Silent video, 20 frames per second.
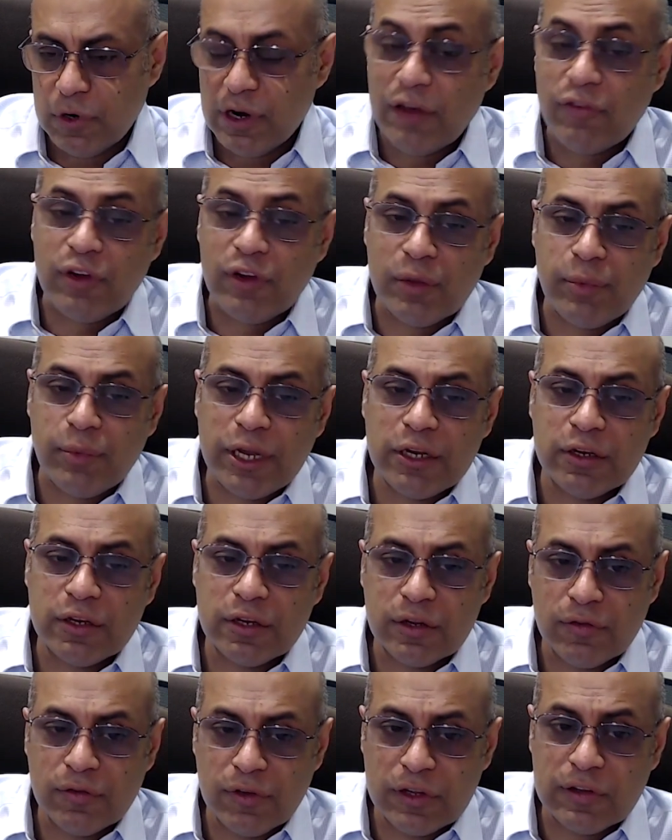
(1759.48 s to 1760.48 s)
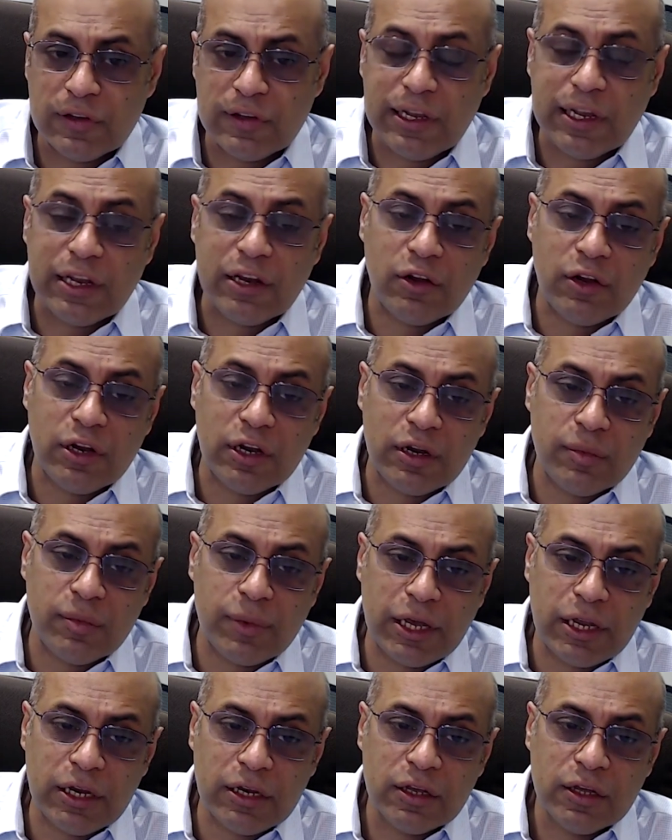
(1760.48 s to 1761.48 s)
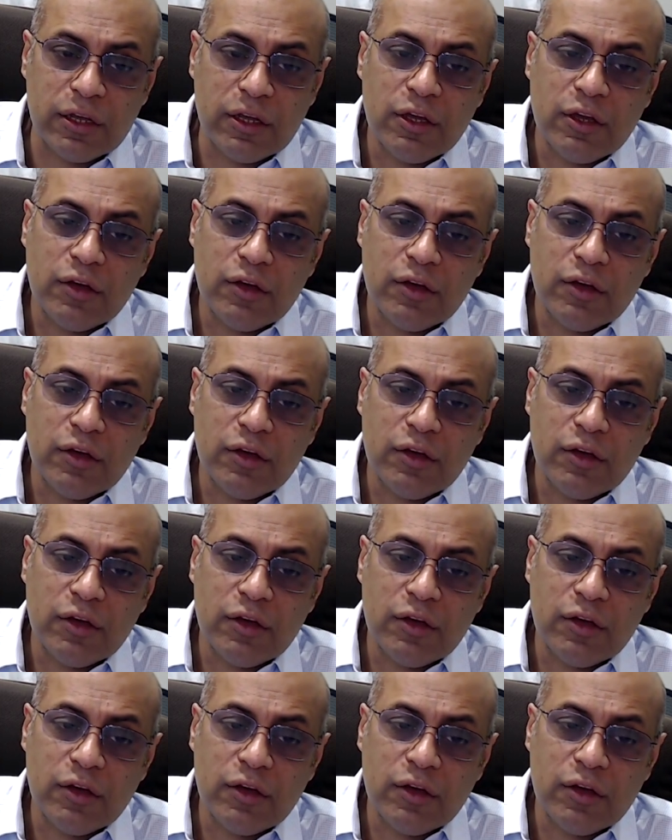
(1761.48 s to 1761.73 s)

Revlimid, which is lenalidomide,